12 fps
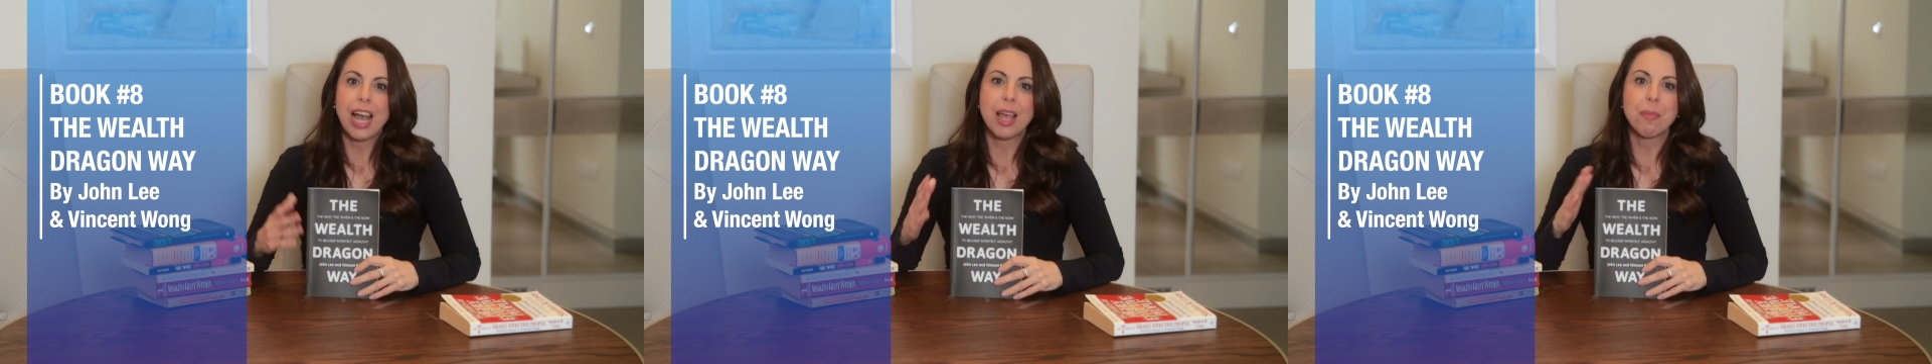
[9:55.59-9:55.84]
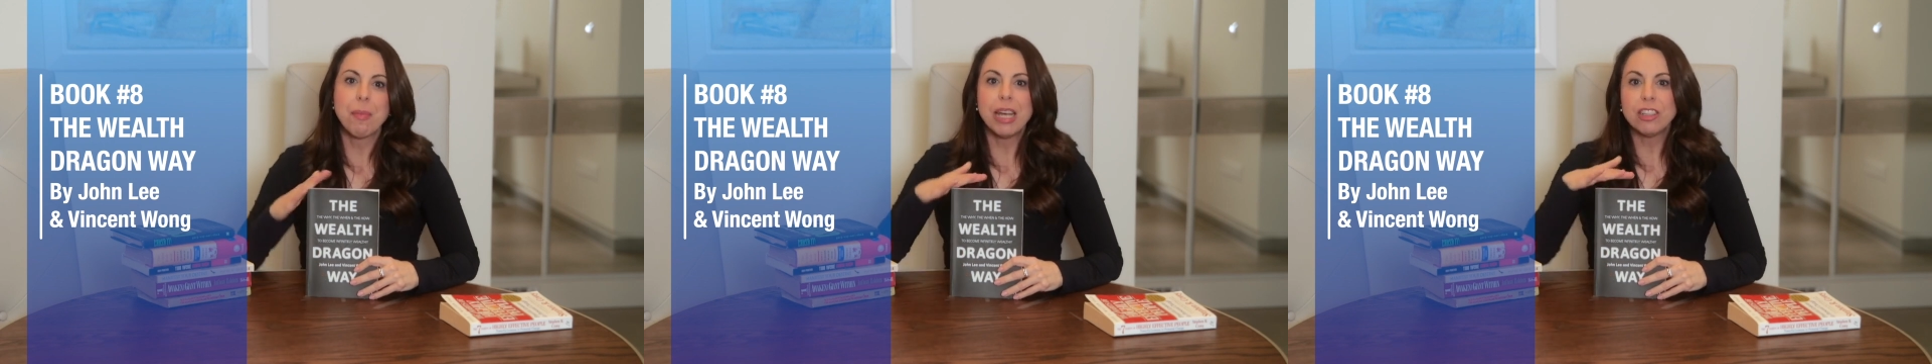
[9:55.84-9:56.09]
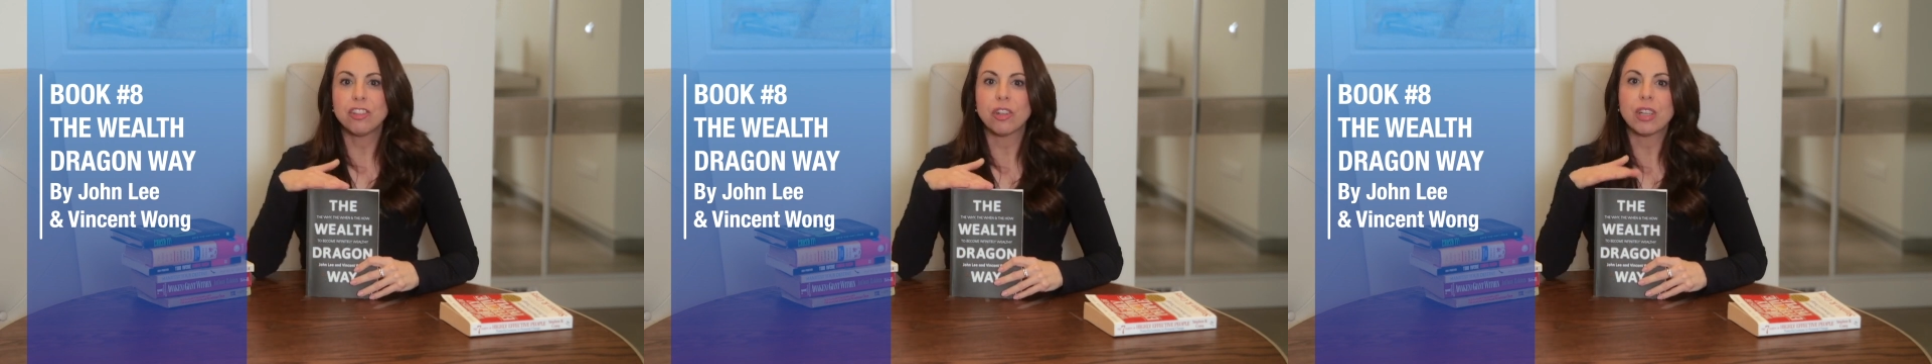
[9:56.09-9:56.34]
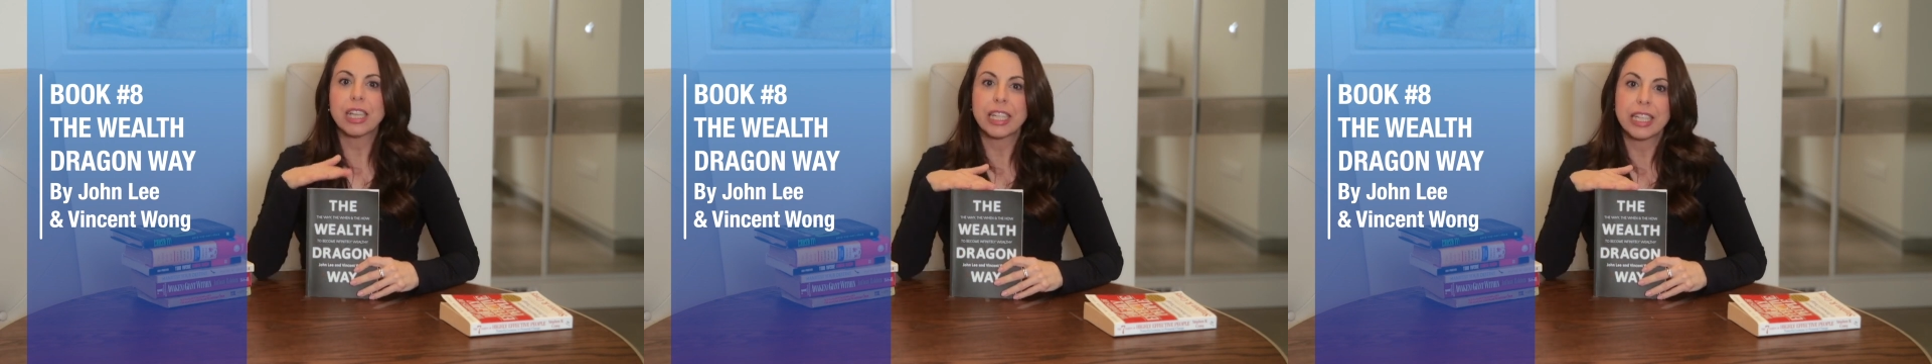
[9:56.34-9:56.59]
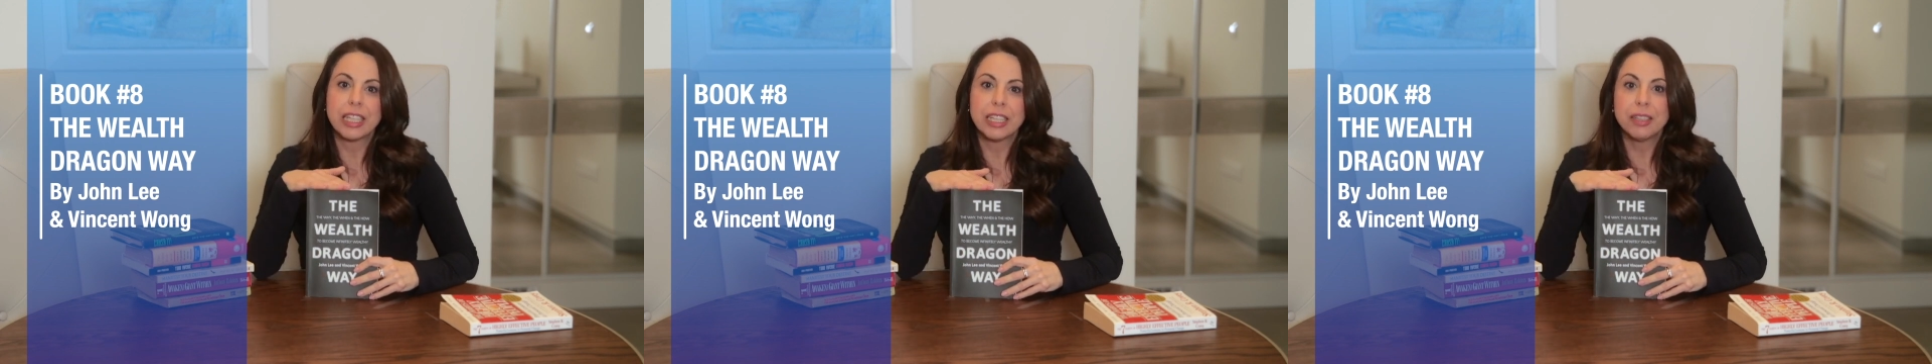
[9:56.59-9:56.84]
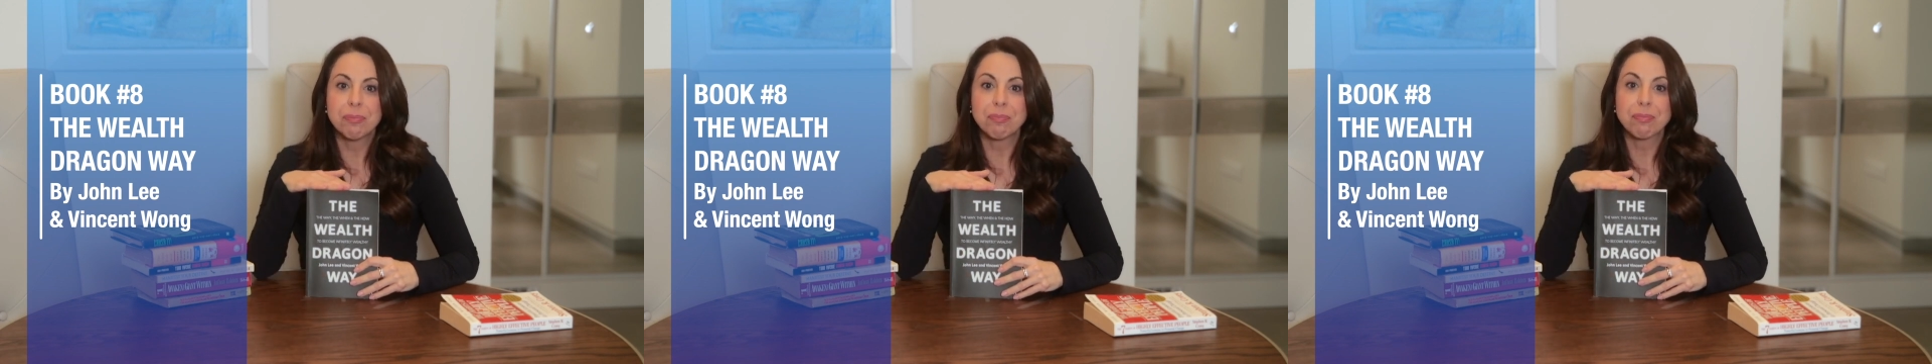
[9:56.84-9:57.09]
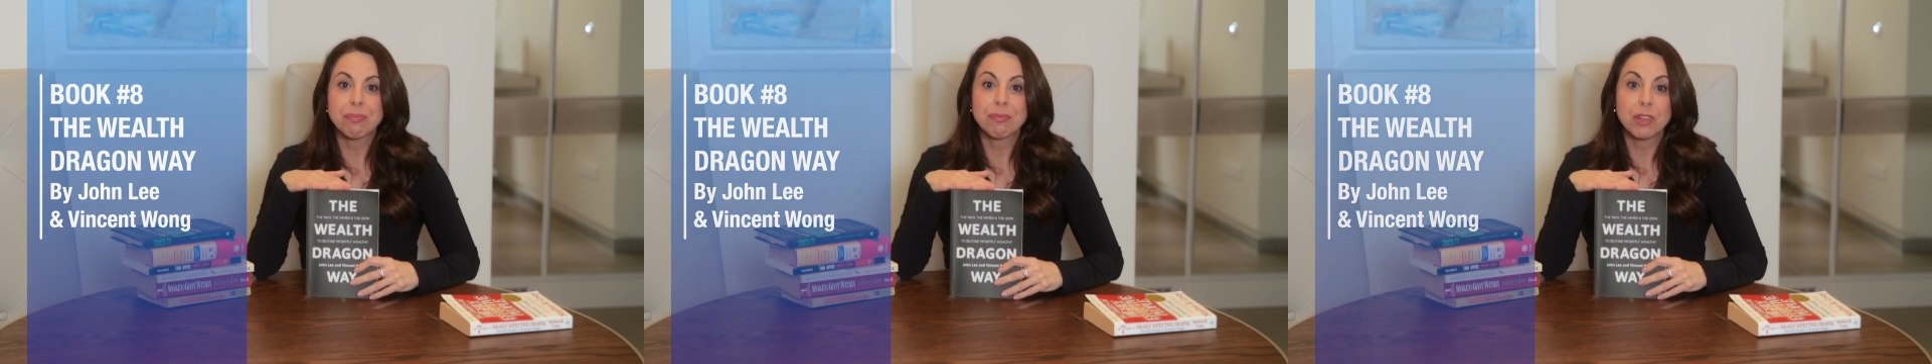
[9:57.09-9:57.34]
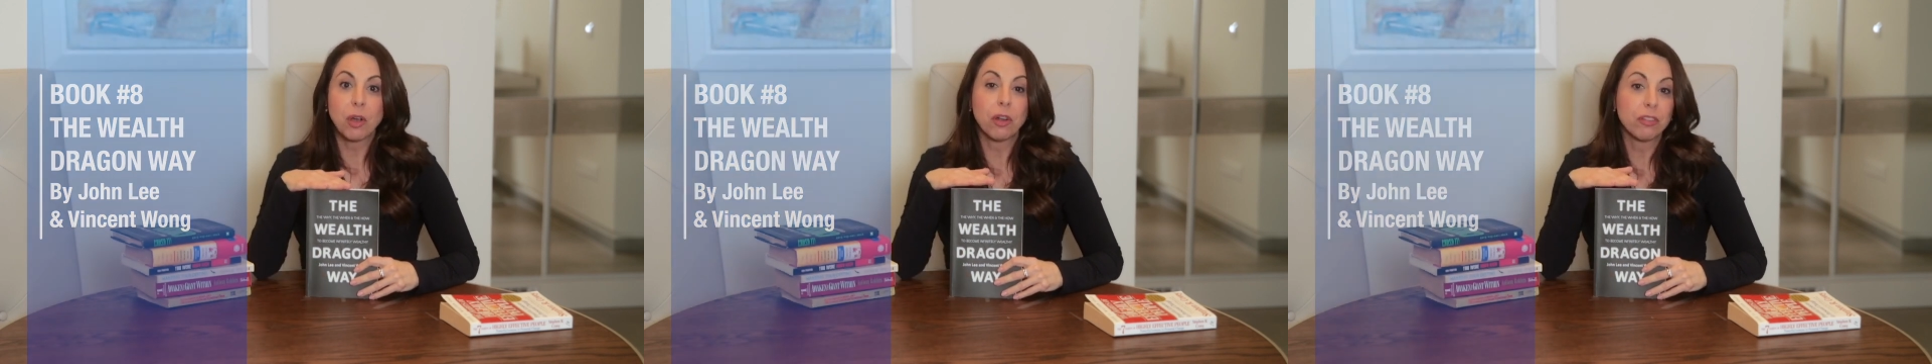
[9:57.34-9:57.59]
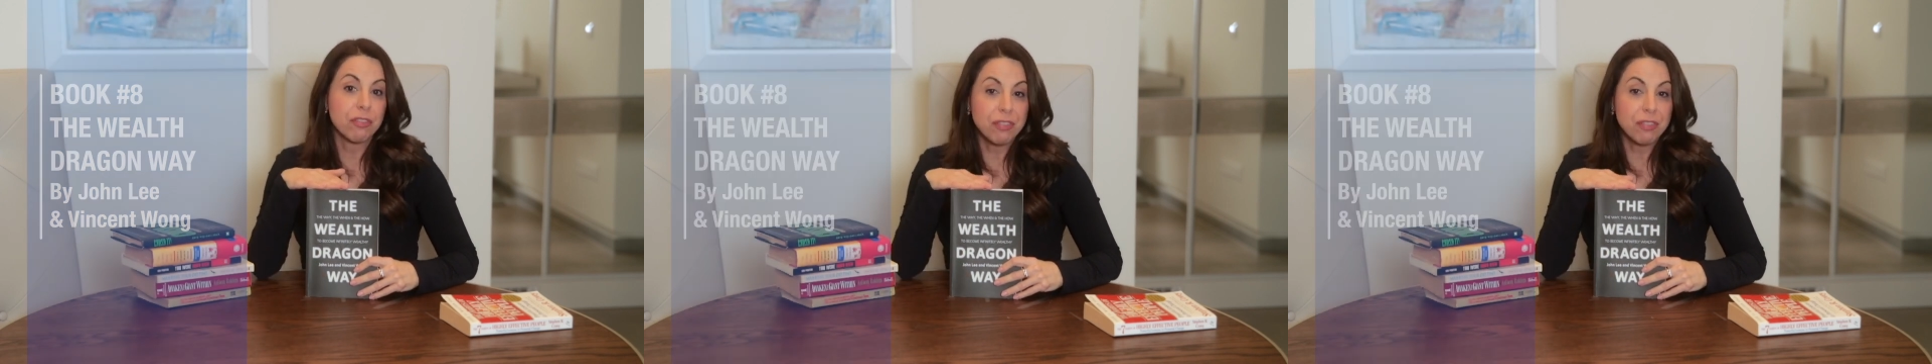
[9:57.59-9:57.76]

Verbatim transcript: I met John Lee on